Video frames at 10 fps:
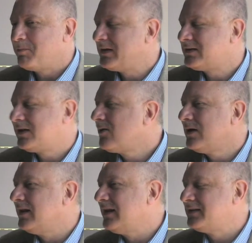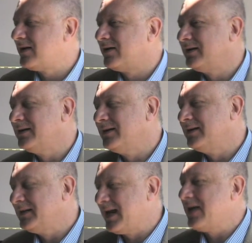but slowly they started
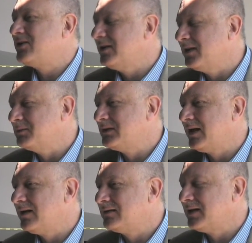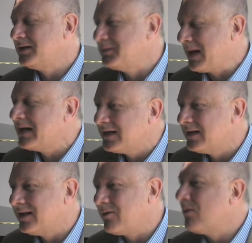detaching themselves and
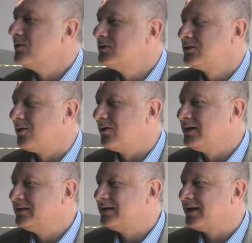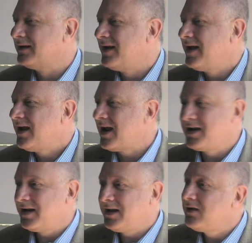demanding their own stories, and
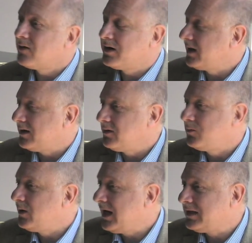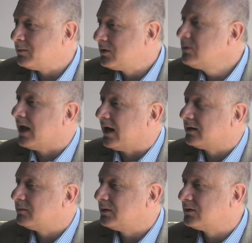we let them do that,
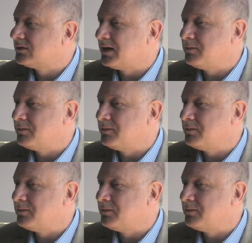because